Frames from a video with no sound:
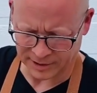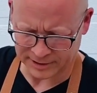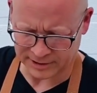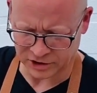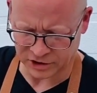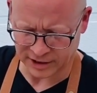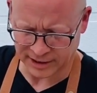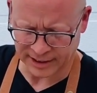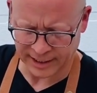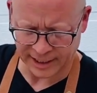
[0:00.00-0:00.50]
as
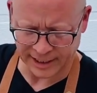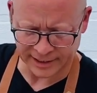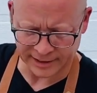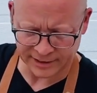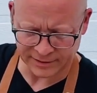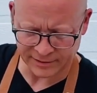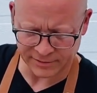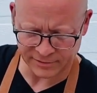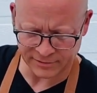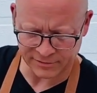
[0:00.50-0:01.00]
you
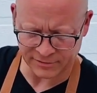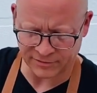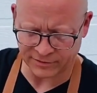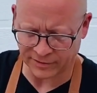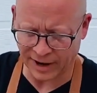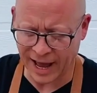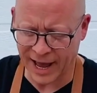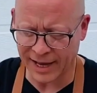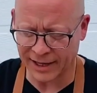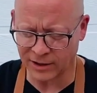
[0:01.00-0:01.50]
can,
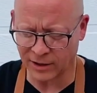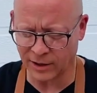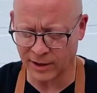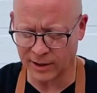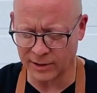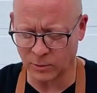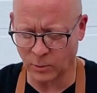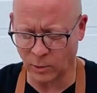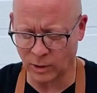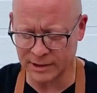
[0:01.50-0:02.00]
flat
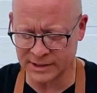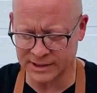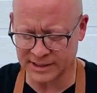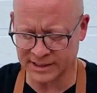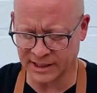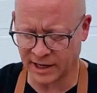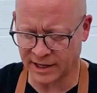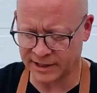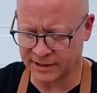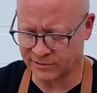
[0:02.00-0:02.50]
on one
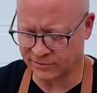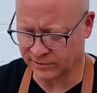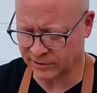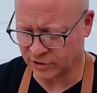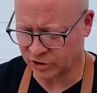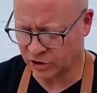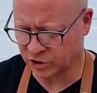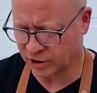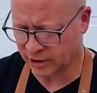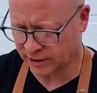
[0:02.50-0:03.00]
side for
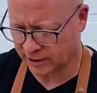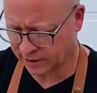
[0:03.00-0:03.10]
sure.